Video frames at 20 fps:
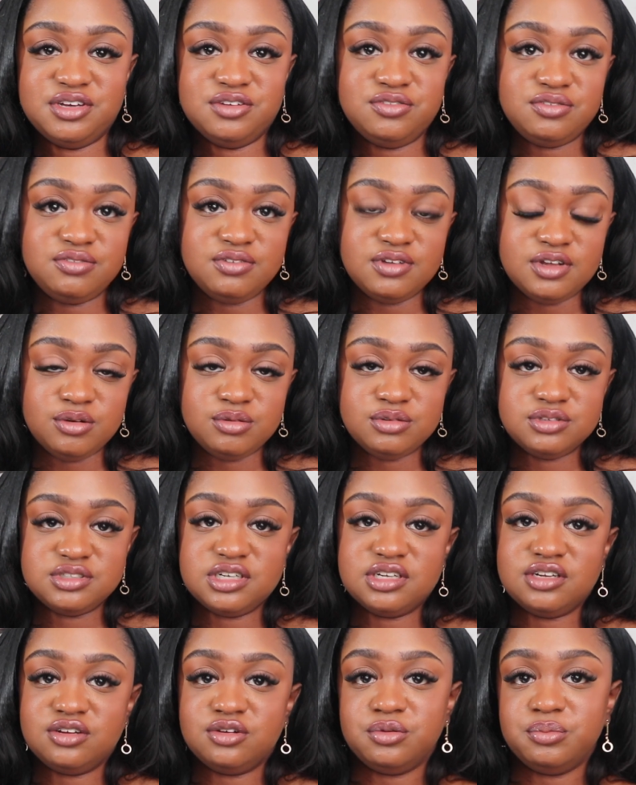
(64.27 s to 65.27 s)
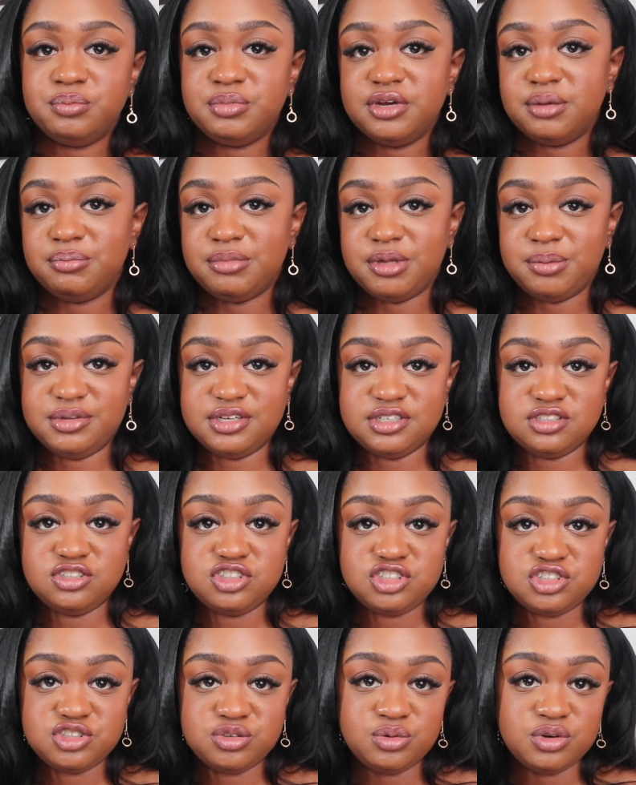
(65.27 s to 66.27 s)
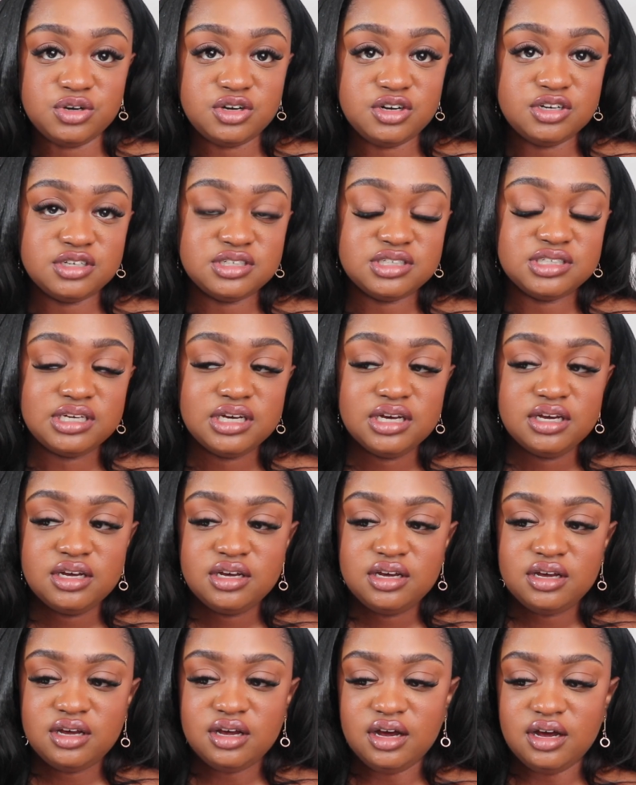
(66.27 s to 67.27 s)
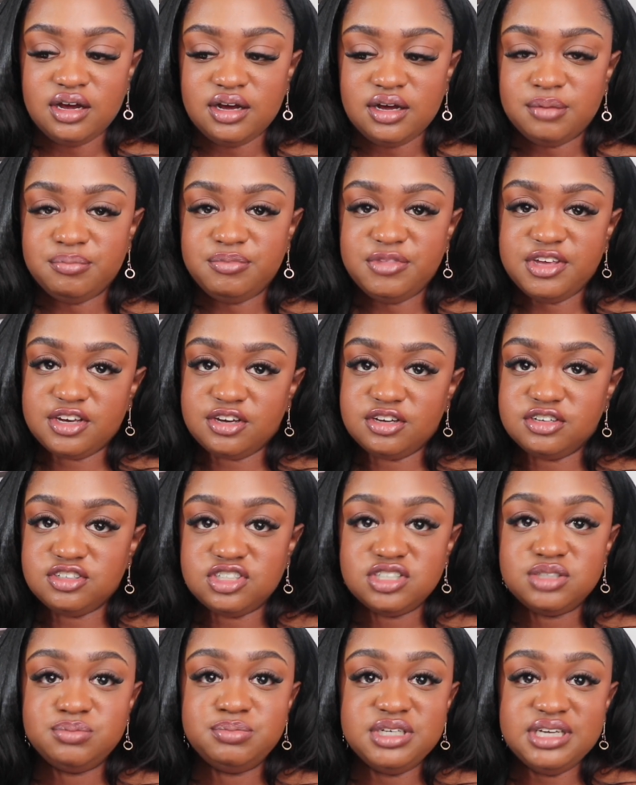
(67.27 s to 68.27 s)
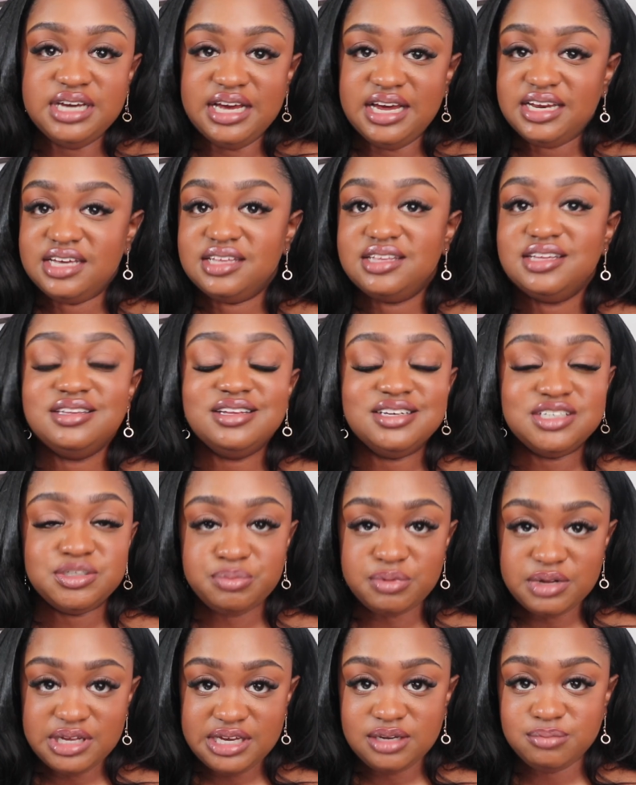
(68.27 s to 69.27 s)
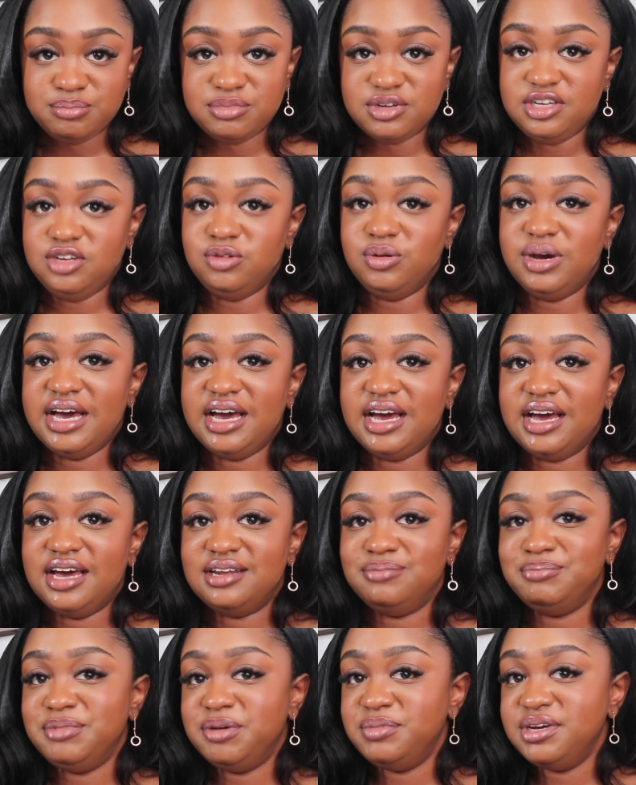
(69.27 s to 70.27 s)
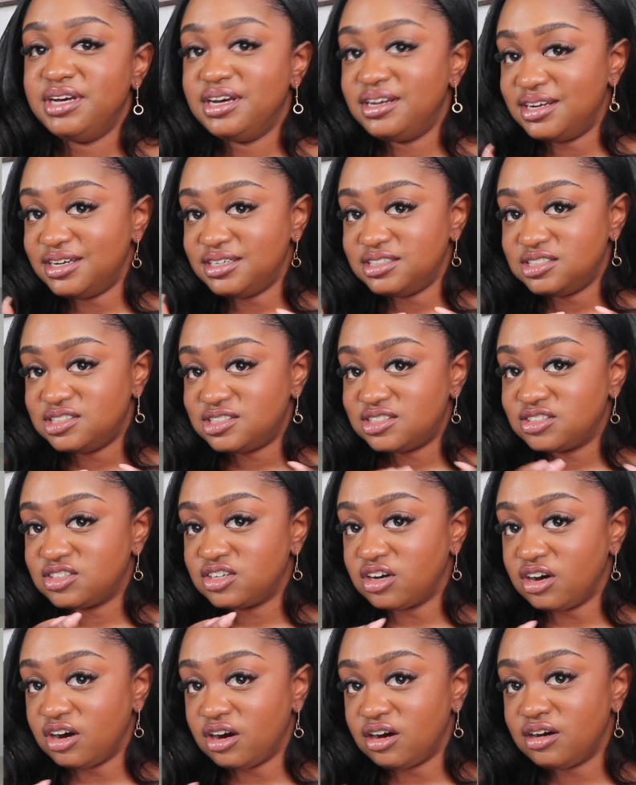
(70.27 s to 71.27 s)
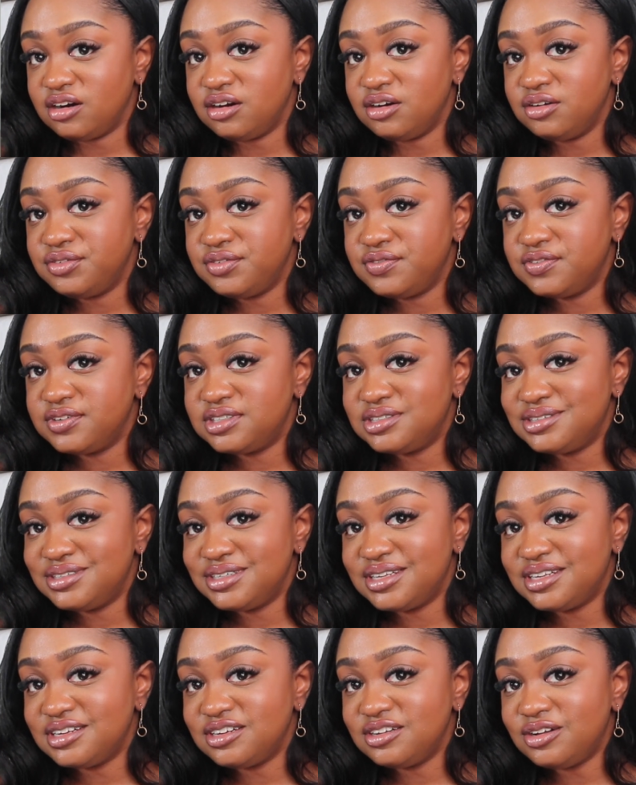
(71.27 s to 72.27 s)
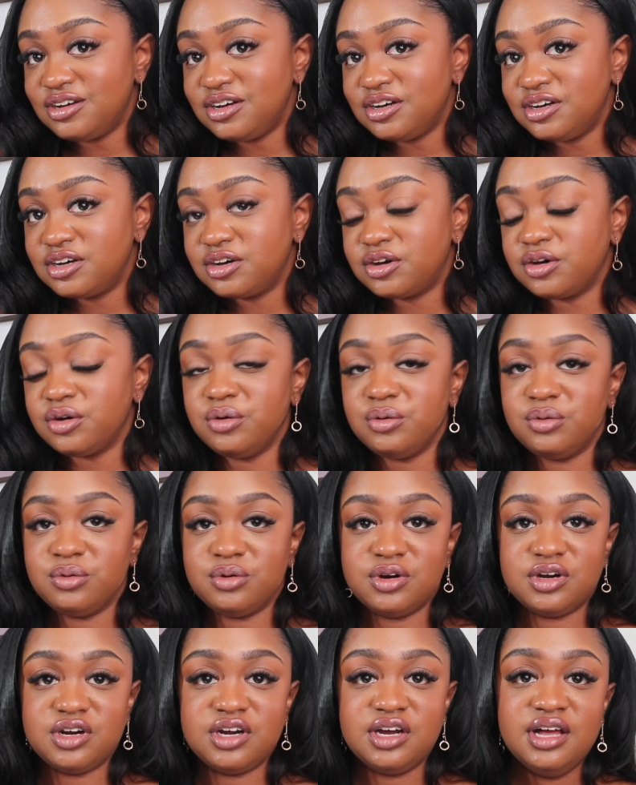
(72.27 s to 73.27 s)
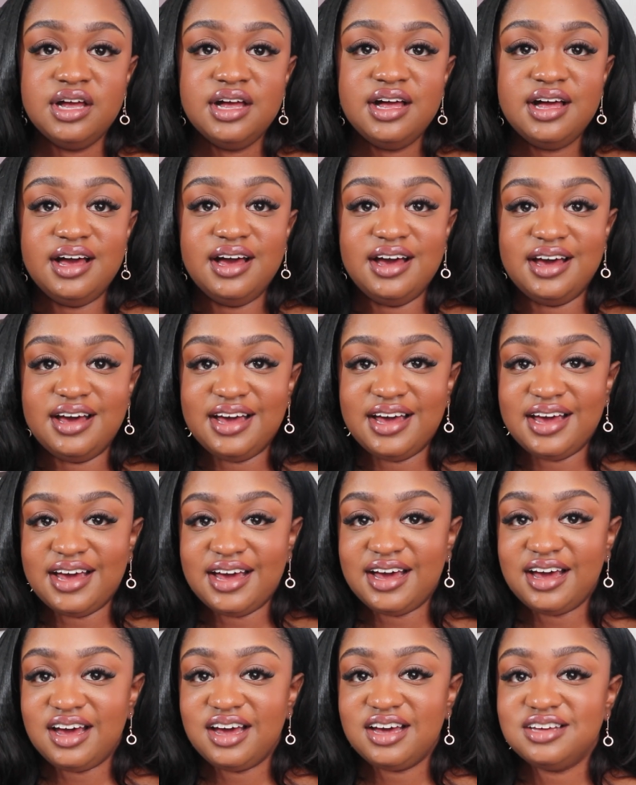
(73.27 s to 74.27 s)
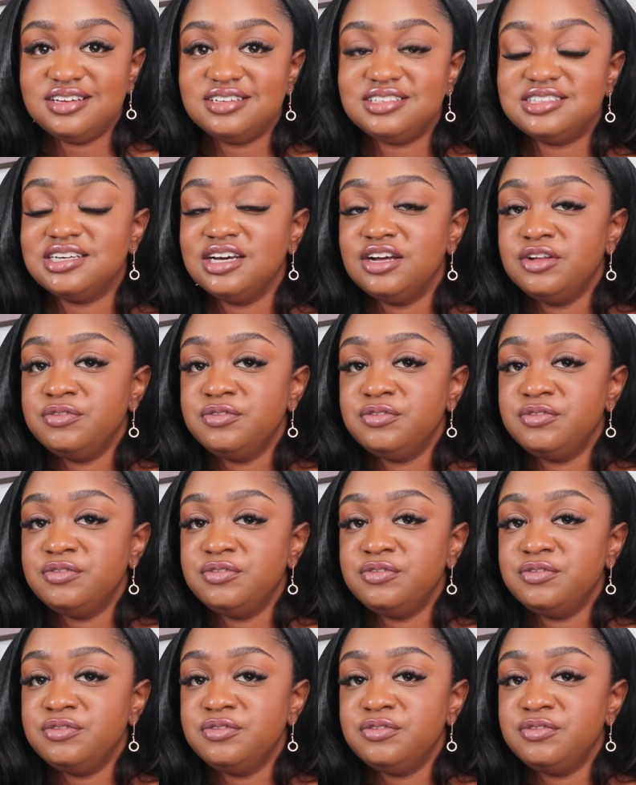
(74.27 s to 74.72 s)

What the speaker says: it flows a little bit, maybe it's short. It could just be anything that's plain, but you add maybe a nice scarf to the look, or a hat,